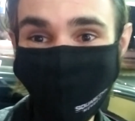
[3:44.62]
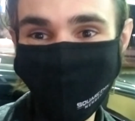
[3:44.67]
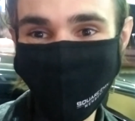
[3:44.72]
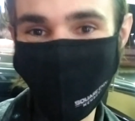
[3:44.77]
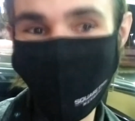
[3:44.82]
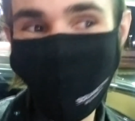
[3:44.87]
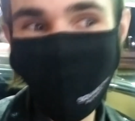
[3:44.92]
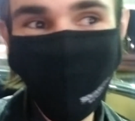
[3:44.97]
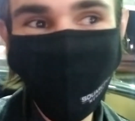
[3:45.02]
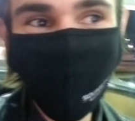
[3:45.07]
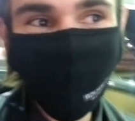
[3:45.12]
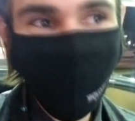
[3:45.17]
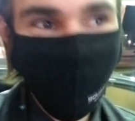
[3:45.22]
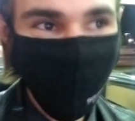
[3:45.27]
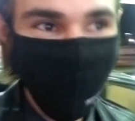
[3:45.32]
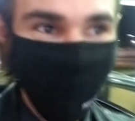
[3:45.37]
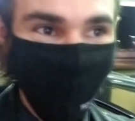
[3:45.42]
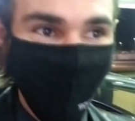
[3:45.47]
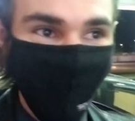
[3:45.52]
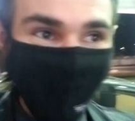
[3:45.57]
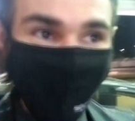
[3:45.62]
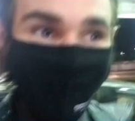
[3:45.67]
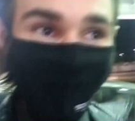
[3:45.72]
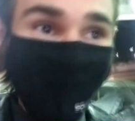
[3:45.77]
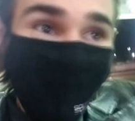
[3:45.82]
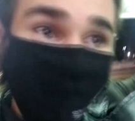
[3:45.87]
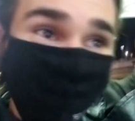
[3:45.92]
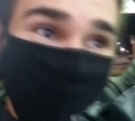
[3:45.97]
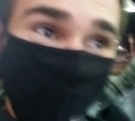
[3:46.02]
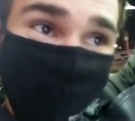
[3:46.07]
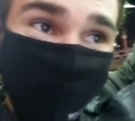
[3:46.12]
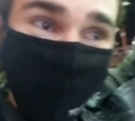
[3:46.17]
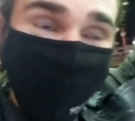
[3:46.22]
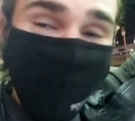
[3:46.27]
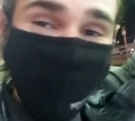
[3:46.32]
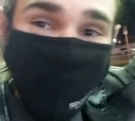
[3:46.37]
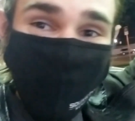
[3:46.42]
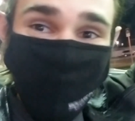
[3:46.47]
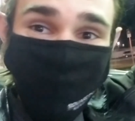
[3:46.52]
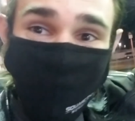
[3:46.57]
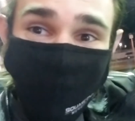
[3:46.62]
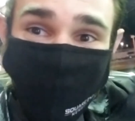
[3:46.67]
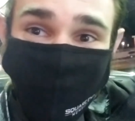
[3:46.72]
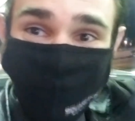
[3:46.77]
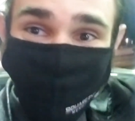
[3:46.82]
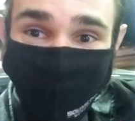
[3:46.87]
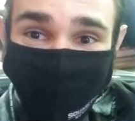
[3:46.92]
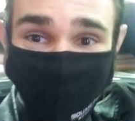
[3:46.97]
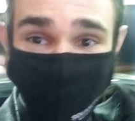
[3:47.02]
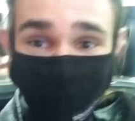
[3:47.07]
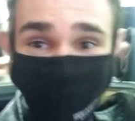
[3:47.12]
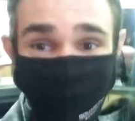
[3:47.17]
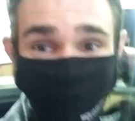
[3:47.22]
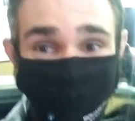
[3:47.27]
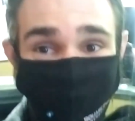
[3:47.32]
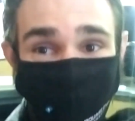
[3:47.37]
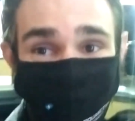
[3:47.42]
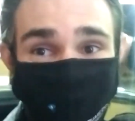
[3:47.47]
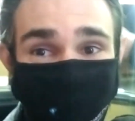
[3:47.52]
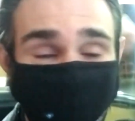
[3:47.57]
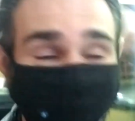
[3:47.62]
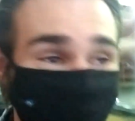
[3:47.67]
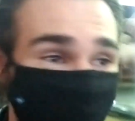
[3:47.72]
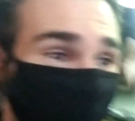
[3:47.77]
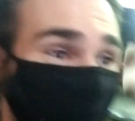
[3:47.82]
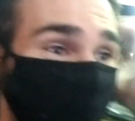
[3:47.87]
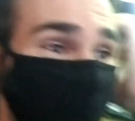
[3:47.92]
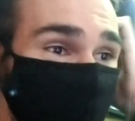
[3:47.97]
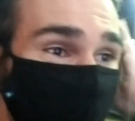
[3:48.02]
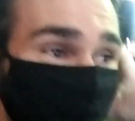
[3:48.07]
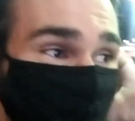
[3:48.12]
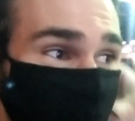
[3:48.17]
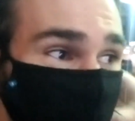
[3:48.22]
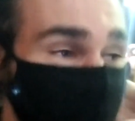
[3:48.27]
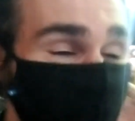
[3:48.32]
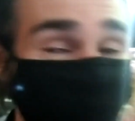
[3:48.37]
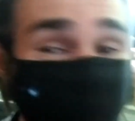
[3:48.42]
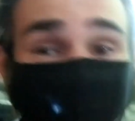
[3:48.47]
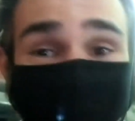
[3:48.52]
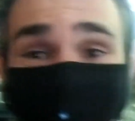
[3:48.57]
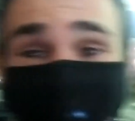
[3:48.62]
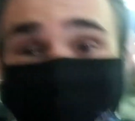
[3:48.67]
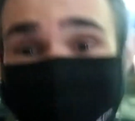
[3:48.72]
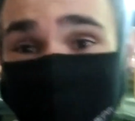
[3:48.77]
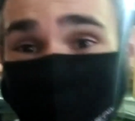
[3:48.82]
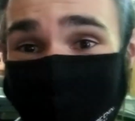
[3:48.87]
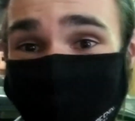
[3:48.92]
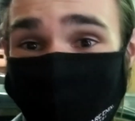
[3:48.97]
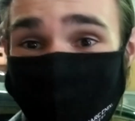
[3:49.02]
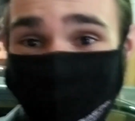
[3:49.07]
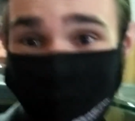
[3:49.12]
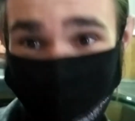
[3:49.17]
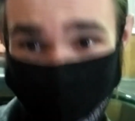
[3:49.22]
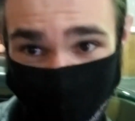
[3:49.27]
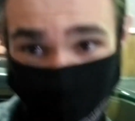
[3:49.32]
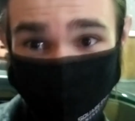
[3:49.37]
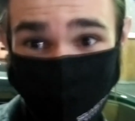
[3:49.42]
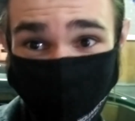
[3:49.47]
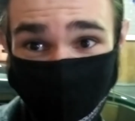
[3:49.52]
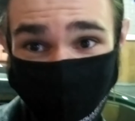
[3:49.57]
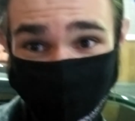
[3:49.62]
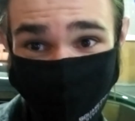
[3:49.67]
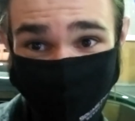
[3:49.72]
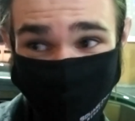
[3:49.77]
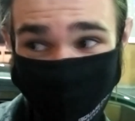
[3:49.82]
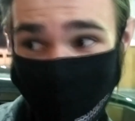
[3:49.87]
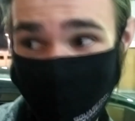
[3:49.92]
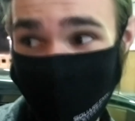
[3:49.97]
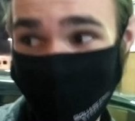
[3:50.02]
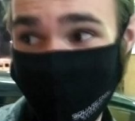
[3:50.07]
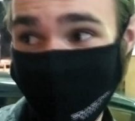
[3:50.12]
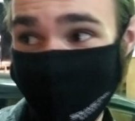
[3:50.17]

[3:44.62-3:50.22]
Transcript: Gold. I'm never gonna get sponsored by Terribles by making fun of them, but you guys need your mute button back.